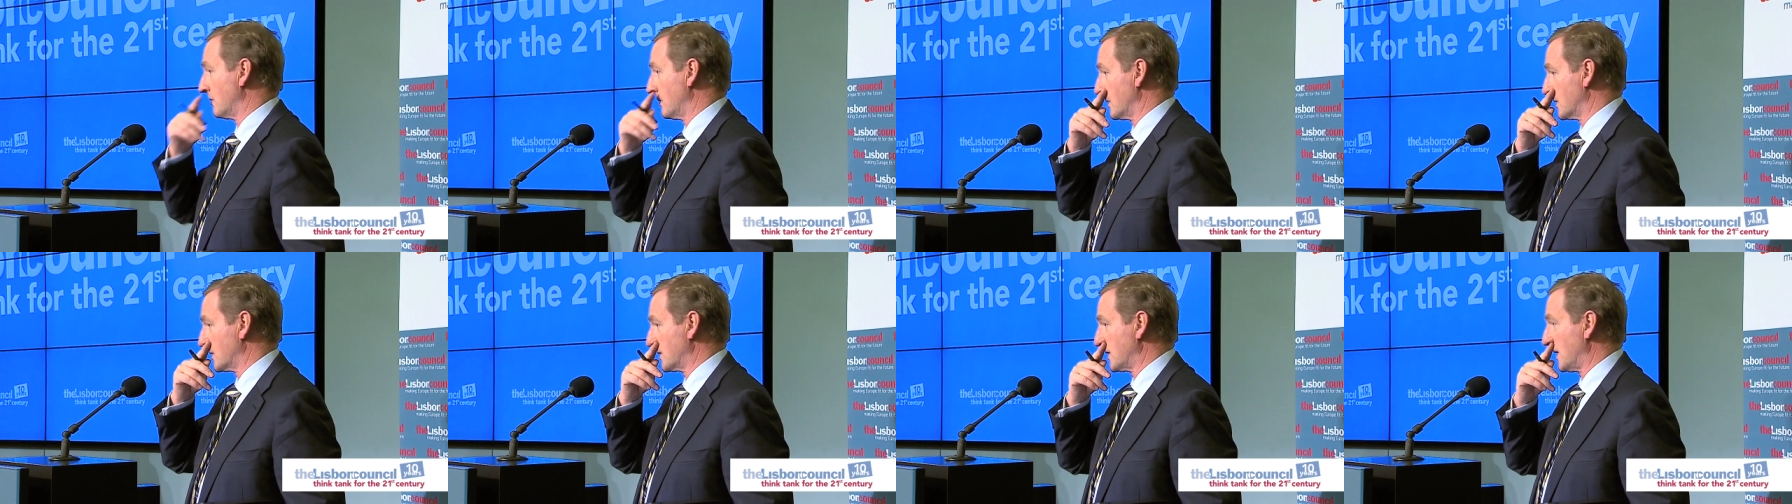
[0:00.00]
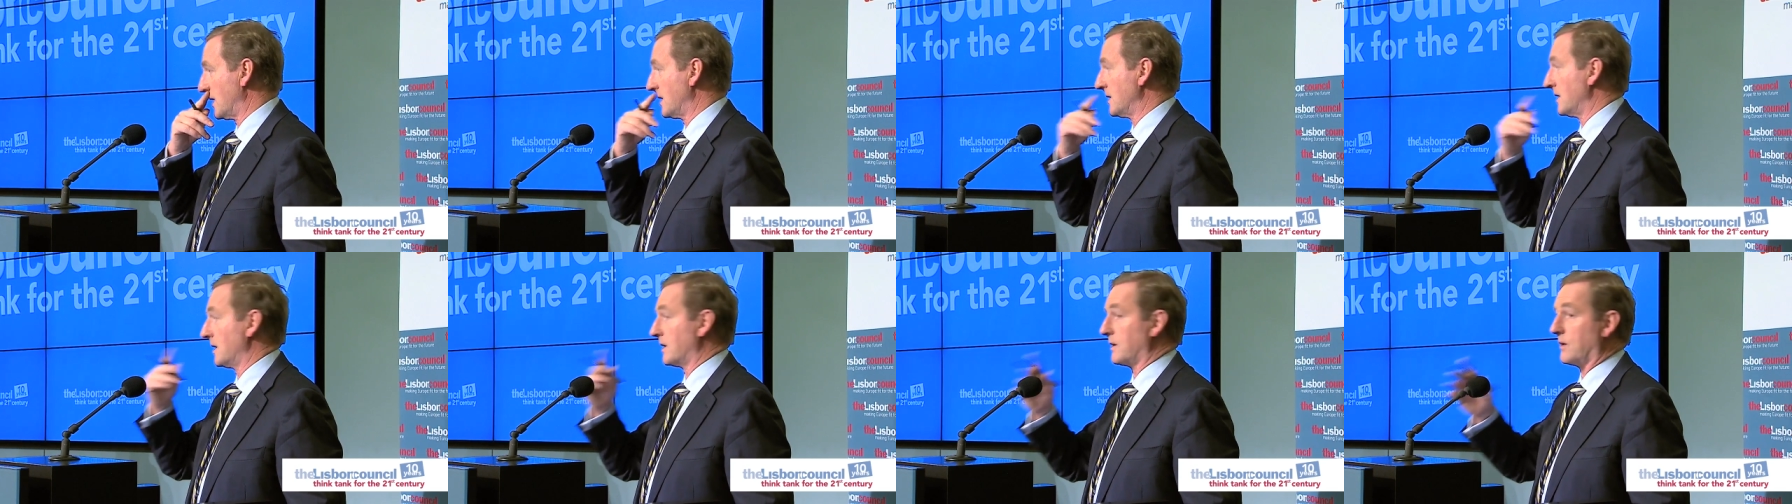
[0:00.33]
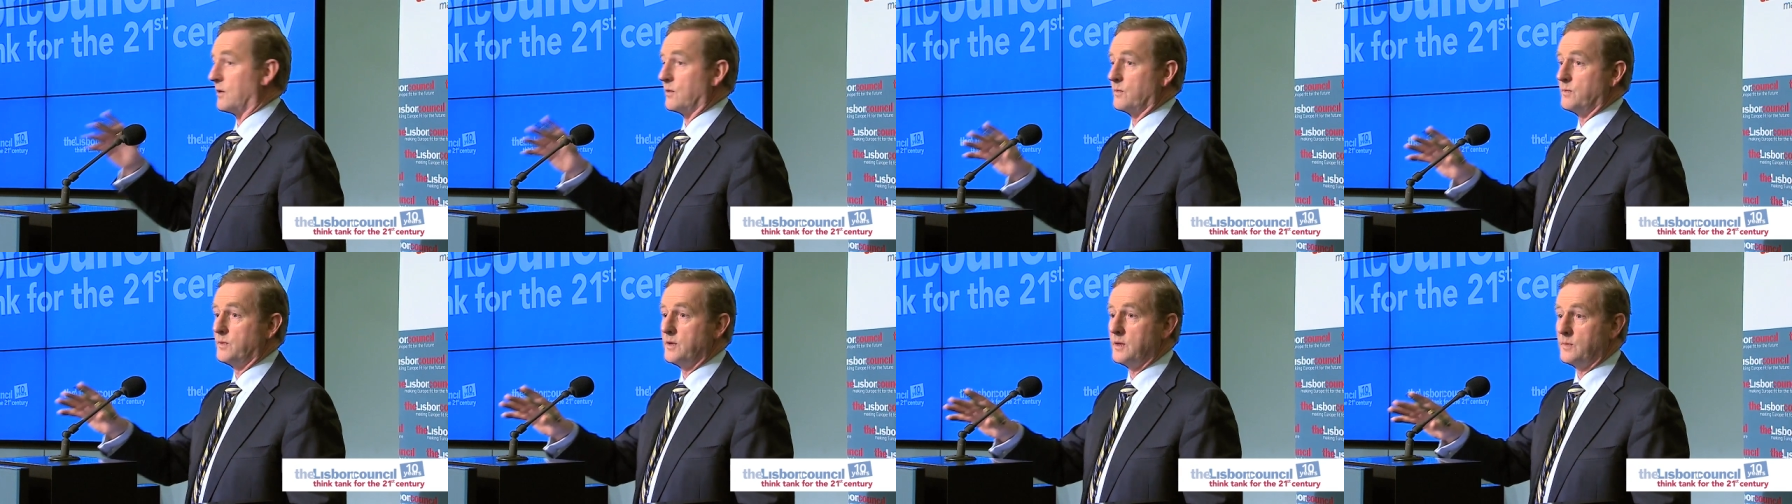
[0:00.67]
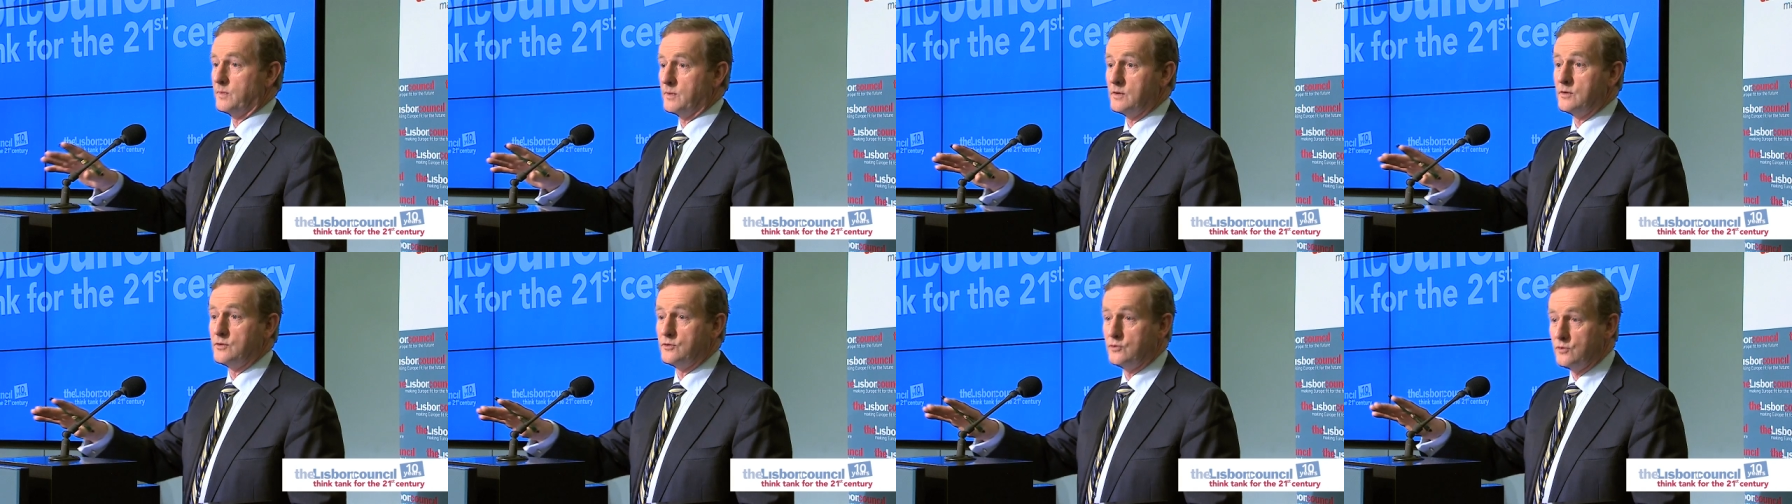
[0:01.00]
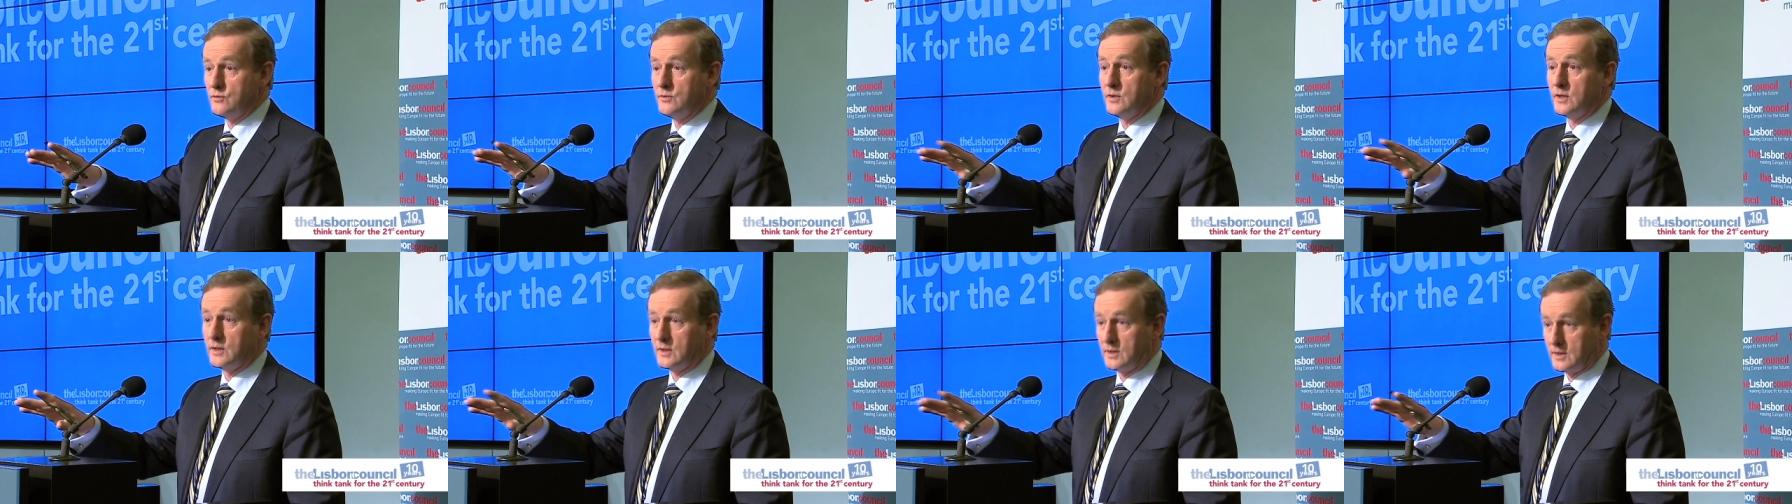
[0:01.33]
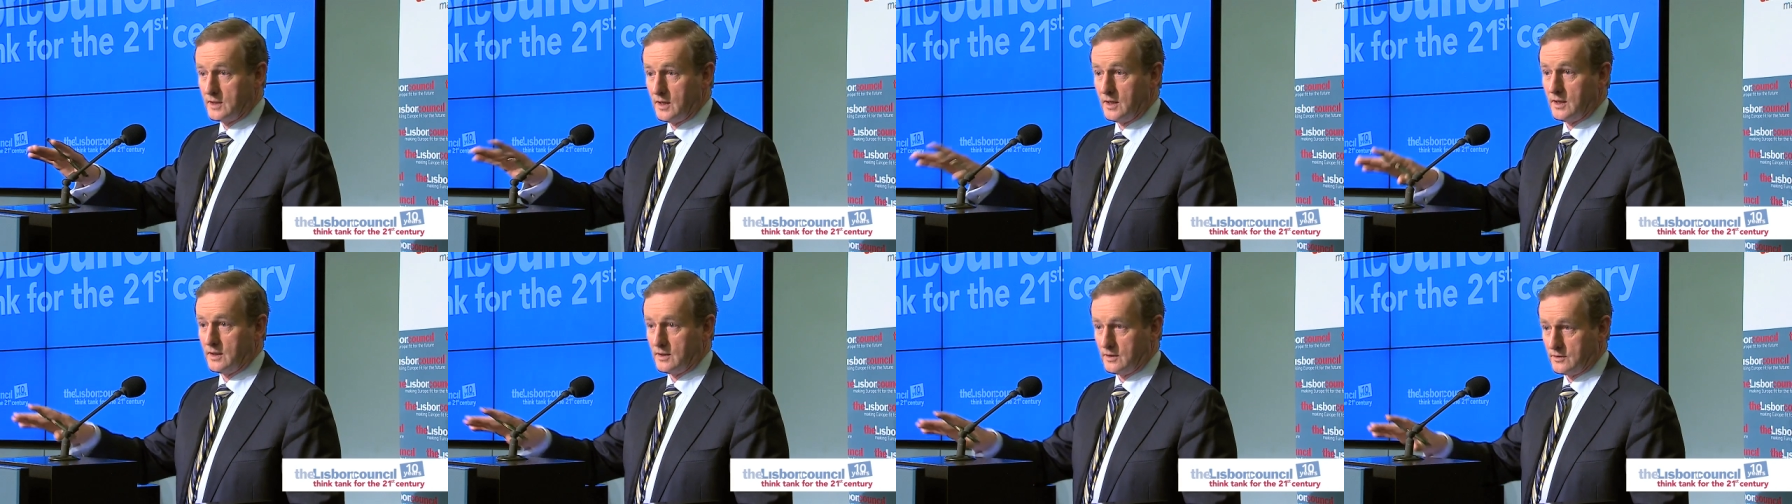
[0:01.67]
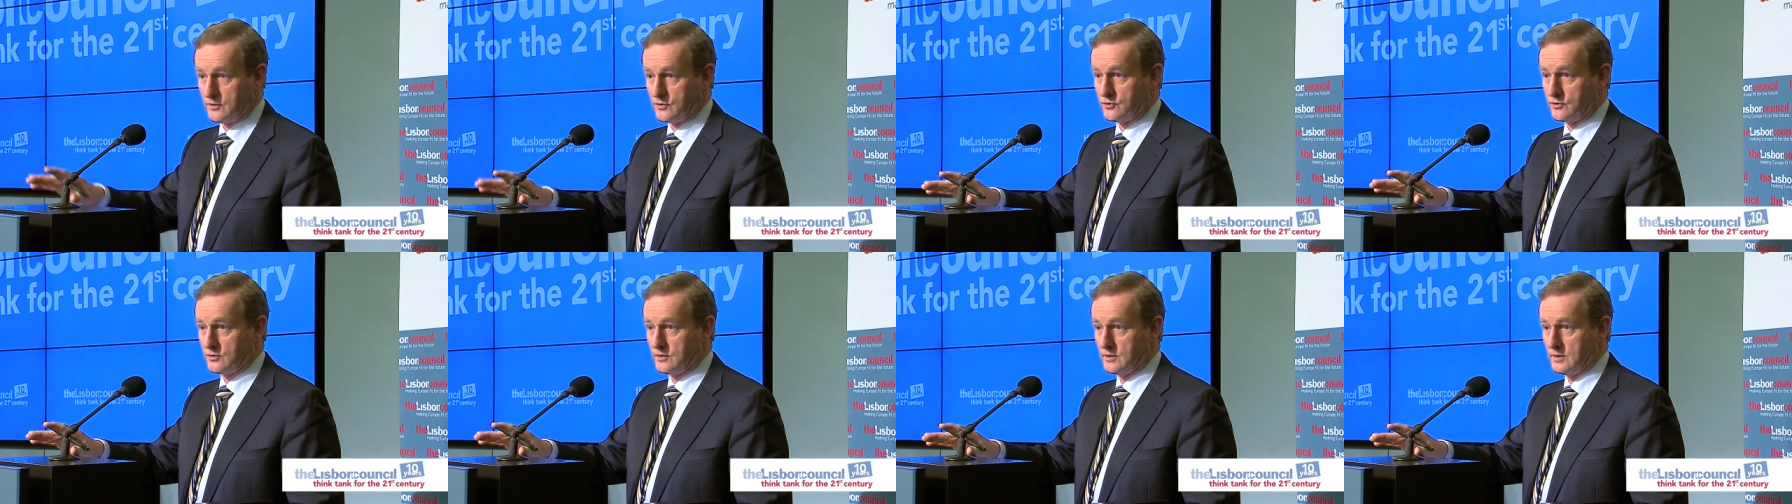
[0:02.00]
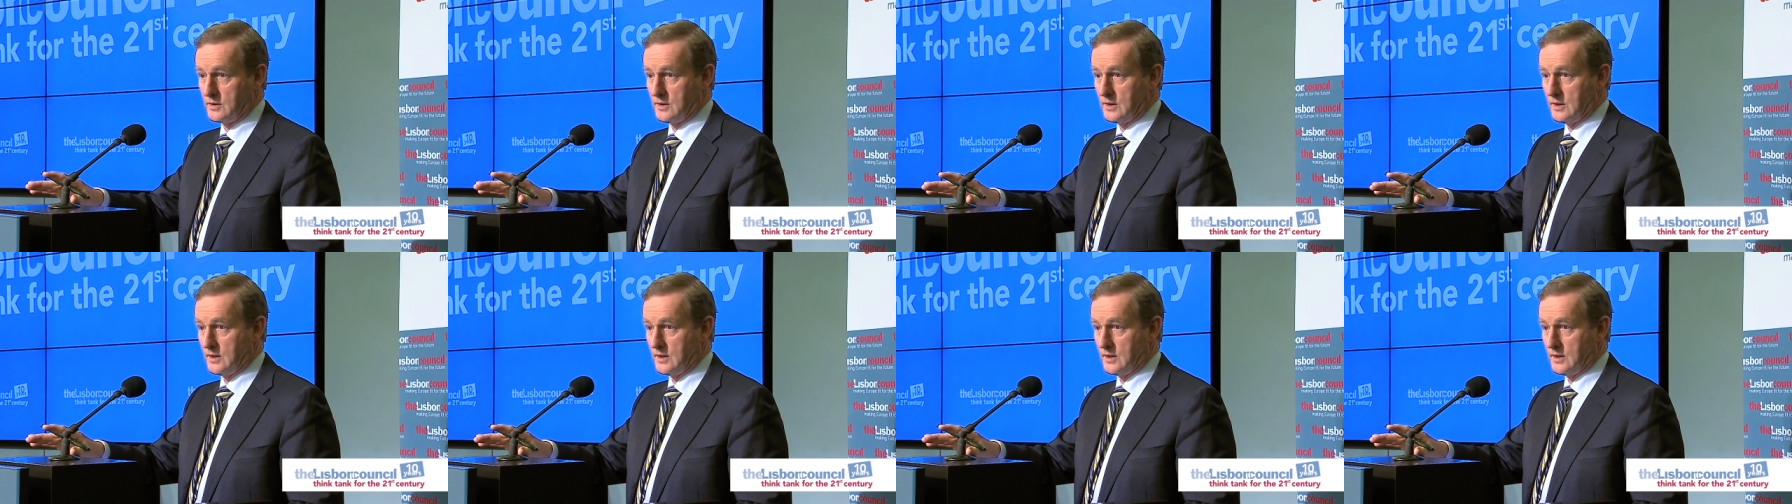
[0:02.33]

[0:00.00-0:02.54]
understand that our people do engage